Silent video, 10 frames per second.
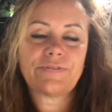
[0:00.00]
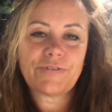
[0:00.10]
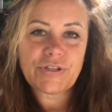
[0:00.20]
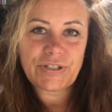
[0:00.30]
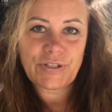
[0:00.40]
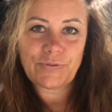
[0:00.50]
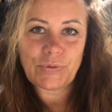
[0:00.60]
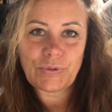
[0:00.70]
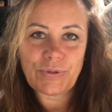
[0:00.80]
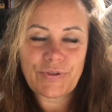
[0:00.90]
first of
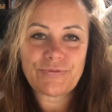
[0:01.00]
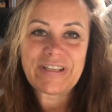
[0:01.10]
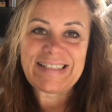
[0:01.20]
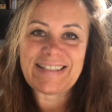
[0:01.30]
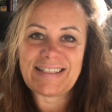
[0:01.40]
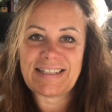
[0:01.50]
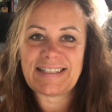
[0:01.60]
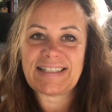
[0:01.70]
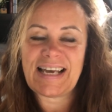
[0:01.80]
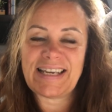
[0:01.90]
all, the
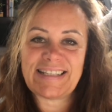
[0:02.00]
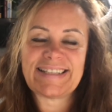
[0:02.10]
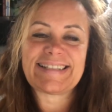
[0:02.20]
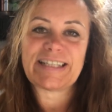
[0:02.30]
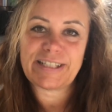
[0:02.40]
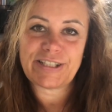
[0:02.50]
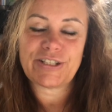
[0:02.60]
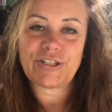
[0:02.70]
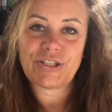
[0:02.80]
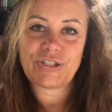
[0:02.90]
reasons I
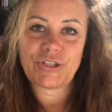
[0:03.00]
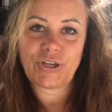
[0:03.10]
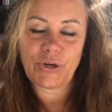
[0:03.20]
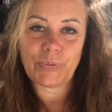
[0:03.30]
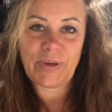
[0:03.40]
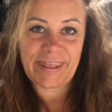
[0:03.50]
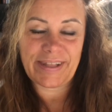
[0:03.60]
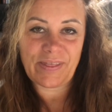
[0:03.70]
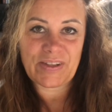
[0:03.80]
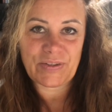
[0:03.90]
decided to go with
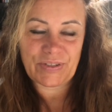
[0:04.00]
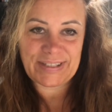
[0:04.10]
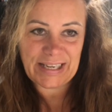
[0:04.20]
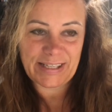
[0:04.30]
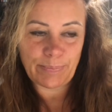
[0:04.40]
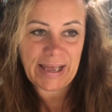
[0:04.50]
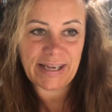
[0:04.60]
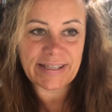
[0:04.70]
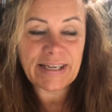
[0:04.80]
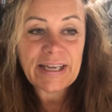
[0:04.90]
the side
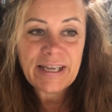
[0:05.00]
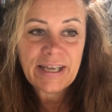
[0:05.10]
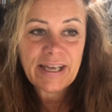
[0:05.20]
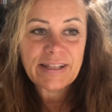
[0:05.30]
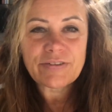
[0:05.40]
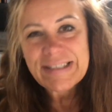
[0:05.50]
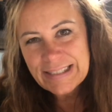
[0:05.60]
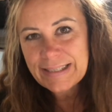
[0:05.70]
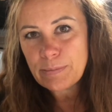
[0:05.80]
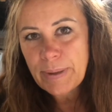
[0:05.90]
bed there is
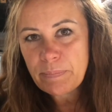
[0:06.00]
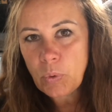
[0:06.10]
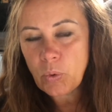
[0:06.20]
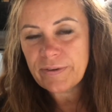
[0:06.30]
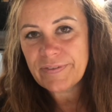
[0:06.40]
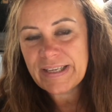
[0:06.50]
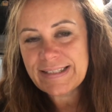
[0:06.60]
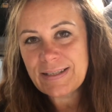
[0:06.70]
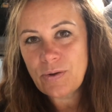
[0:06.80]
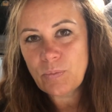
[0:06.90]
a little bit more of
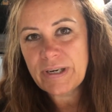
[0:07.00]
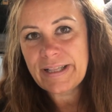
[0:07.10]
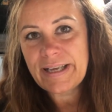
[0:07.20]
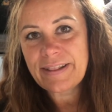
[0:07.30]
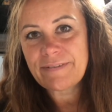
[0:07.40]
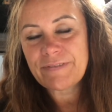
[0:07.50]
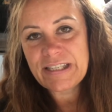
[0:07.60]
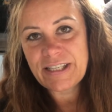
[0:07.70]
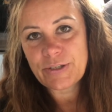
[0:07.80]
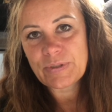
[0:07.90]
this on one of the other
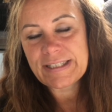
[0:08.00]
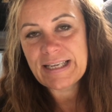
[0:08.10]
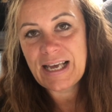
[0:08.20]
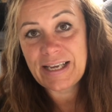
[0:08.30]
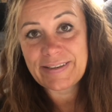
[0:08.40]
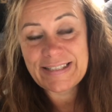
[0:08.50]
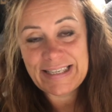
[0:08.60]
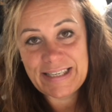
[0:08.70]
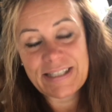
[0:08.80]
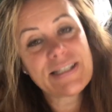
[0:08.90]
videos I
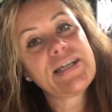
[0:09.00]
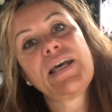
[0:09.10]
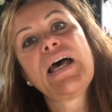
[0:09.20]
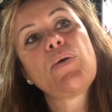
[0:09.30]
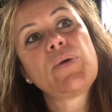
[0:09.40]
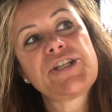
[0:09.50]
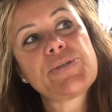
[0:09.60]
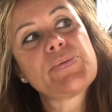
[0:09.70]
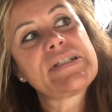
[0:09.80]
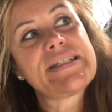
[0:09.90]
did,
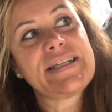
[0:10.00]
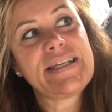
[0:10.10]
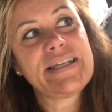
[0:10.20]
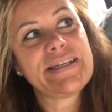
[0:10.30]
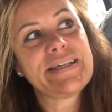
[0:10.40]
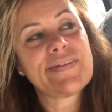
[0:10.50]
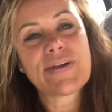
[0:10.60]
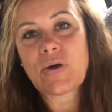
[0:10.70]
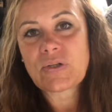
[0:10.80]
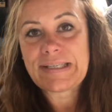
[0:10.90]
which was the, the
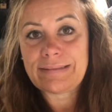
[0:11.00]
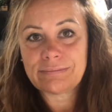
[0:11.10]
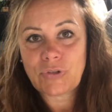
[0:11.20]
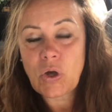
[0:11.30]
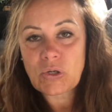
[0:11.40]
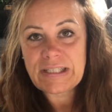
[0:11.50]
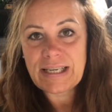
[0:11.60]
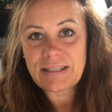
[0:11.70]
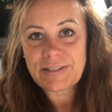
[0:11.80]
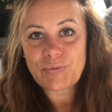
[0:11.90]
lockdown
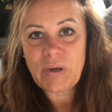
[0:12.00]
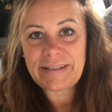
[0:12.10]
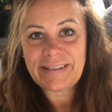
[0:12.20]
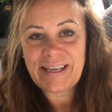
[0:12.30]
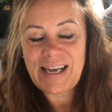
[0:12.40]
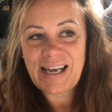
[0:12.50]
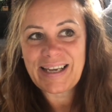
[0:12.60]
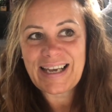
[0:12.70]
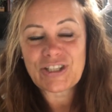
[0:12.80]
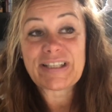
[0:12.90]
cocktails one.
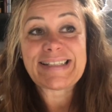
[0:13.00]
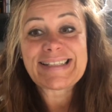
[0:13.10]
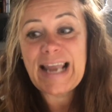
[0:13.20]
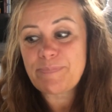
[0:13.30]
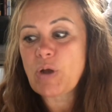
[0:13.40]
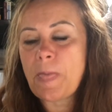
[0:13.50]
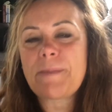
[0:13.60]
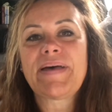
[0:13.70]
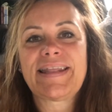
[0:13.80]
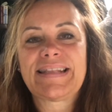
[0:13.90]
I actually slept on the
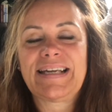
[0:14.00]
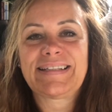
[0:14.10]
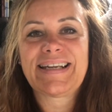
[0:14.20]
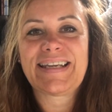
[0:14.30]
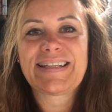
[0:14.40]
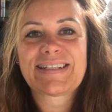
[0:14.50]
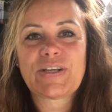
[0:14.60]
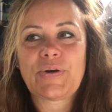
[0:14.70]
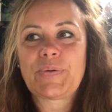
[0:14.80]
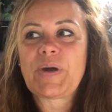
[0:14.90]
bed that night,
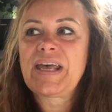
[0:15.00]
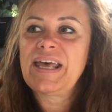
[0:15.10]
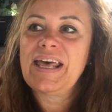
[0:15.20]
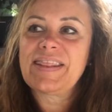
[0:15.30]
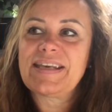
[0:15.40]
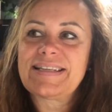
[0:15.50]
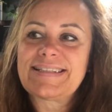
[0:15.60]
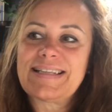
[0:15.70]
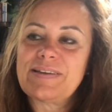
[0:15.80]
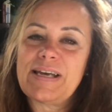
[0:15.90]
so
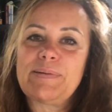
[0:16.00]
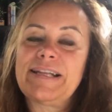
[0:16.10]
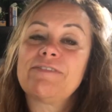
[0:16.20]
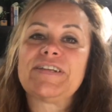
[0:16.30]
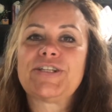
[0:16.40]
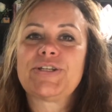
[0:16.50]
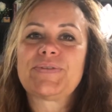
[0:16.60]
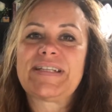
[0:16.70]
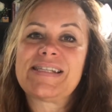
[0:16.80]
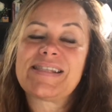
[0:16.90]
there's uh, little
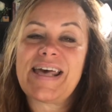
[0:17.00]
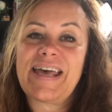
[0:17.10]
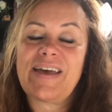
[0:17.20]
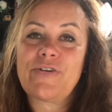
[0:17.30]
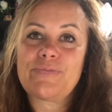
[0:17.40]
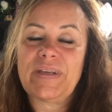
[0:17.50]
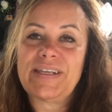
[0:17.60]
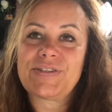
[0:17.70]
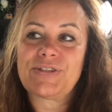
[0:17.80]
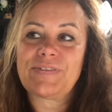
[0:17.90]
videos in there of me
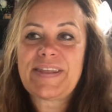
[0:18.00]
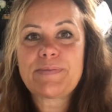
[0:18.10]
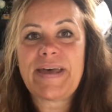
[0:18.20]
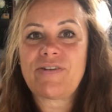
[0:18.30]
sort of getting the bed